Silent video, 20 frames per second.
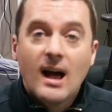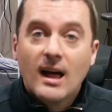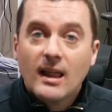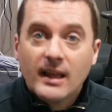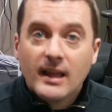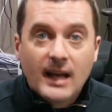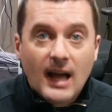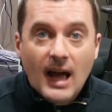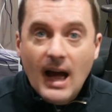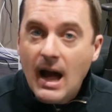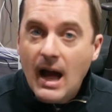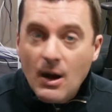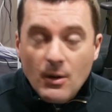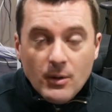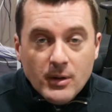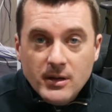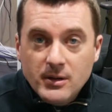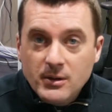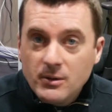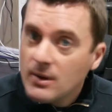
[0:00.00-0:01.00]
like, how
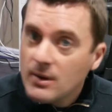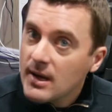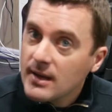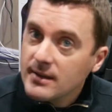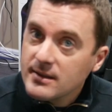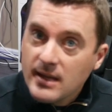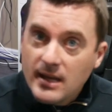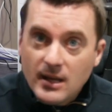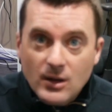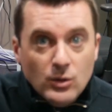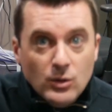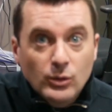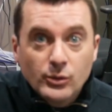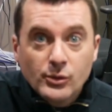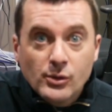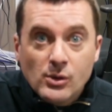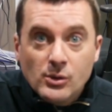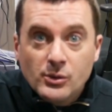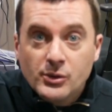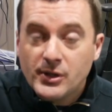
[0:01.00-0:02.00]
can you not take cool
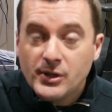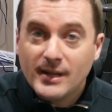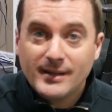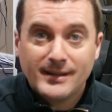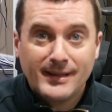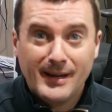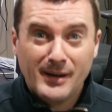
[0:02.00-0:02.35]
drone shots in